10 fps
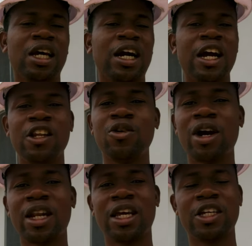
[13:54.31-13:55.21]
kindly go
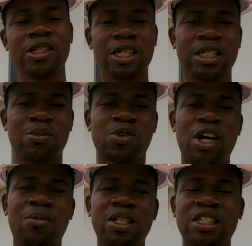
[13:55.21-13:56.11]
ahead and hit on the
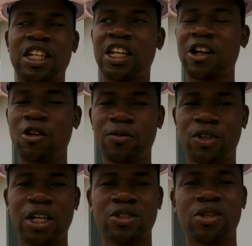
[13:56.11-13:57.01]
subscribe button and then don't
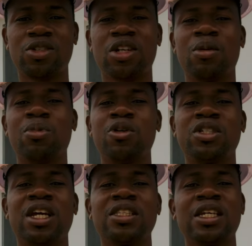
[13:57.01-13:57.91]
forget to hit on the bell
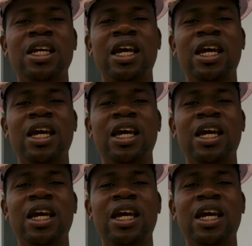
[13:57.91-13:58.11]
so that